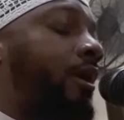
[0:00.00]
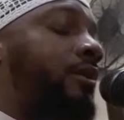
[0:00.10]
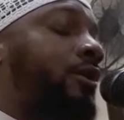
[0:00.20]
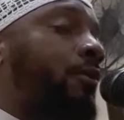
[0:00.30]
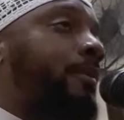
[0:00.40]

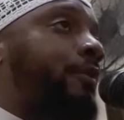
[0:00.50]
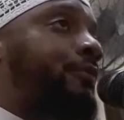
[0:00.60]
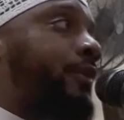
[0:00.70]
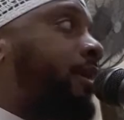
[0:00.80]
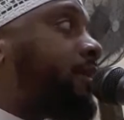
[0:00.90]
Don't be
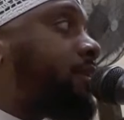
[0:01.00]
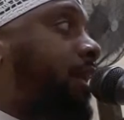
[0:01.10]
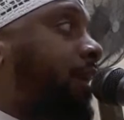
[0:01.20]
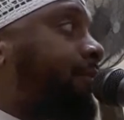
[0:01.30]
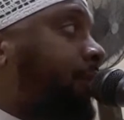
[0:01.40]
afraid to
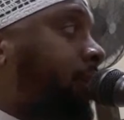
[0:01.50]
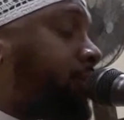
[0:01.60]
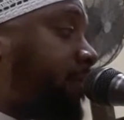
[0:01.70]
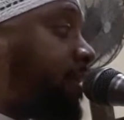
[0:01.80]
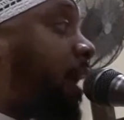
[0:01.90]
take
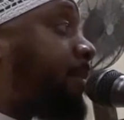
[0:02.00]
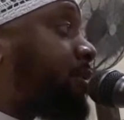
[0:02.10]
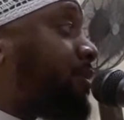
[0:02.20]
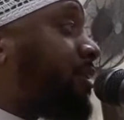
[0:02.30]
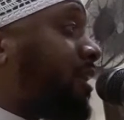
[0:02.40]
advantage of the
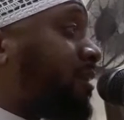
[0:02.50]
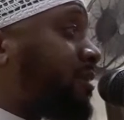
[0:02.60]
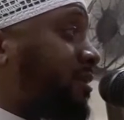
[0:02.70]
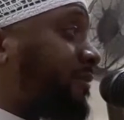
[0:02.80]
opportunity. Yes.